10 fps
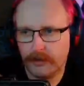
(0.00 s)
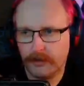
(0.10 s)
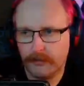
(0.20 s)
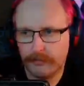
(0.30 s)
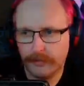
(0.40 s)

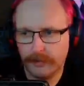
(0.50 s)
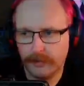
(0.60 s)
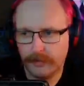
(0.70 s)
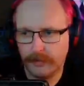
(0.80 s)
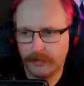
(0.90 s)
a pull
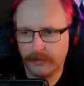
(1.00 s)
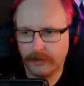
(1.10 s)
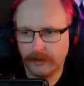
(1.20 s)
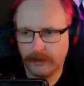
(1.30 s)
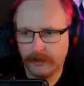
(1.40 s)
cord,
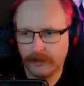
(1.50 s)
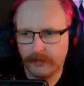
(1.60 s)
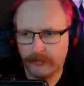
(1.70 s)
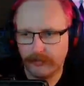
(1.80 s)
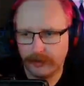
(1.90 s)
and a
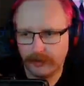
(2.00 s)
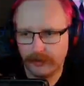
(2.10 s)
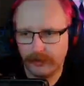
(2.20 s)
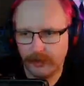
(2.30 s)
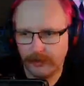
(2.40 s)
pressure
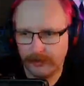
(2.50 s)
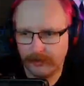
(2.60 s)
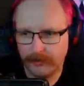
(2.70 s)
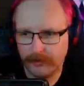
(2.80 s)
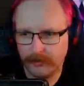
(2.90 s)
plate.
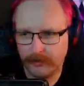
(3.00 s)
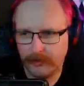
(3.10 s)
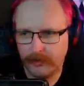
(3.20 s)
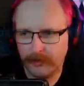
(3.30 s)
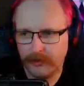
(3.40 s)

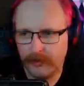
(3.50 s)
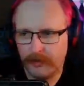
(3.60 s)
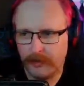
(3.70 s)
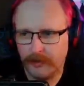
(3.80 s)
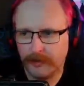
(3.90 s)

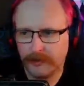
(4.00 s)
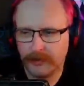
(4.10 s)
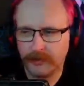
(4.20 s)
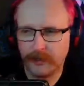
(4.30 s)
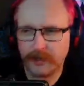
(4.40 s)
Let's go
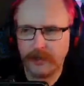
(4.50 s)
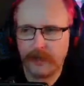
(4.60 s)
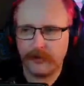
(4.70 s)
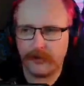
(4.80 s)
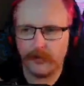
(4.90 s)
check
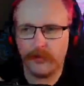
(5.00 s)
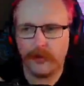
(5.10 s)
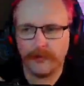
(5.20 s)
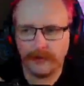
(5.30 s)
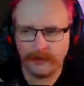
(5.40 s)
out
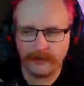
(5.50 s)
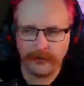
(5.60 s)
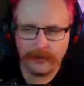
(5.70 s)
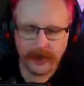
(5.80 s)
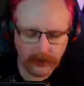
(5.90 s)
what these do.
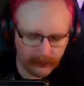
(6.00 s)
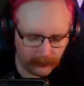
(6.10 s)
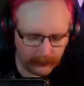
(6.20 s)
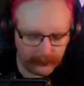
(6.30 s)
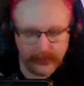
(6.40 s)
Now,
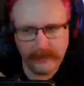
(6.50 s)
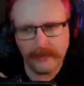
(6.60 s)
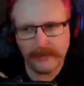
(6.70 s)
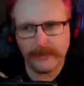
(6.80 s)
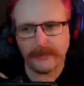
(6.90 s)

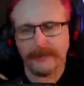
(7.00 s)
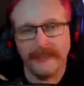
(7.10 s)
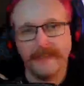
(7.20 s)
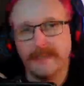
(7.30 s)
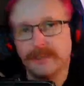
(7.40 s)
these you can
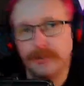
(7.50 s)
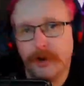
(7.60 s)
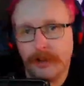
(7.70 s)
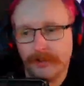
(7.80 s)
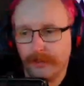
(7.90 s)
link to
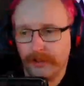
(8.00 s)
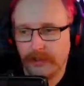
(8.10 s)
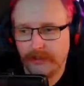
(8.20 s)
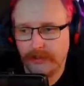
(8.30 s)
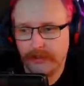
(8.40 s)
other
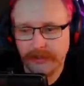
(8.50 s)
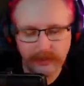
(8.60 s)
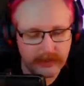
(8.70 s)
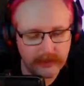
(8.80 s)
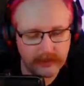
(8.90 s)
things. So in this
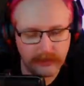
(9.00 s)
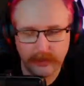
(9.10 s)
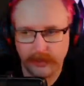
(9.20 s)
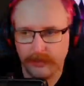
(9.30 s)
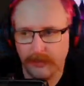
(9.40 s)
case, we
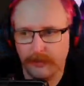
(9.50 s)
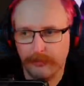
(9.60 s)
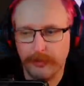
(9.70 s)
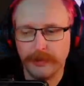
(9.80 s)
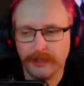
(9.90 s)
can
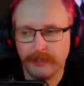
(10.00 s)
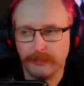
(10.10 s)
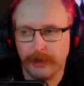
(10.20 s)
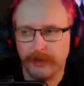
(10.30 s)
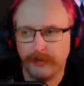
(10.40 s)
push this
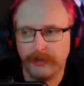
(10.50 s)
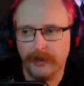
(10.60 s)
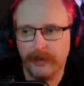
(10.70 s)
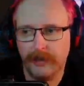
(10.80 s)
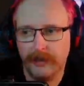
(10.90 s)
button
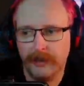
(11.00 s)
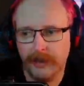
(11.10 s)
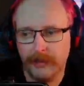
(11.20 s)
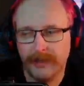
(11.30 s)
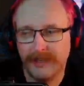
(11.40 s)

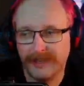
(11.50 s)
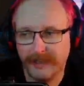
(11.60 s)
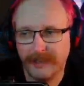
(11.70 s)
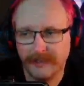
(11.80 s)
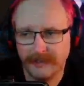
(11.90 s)
and we can
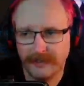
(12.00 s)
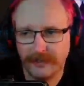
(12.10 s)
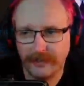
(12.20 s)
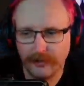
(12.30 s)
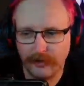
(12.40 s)
link it to, say,
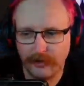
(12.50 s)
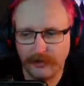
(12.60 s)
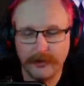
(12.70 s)
the door to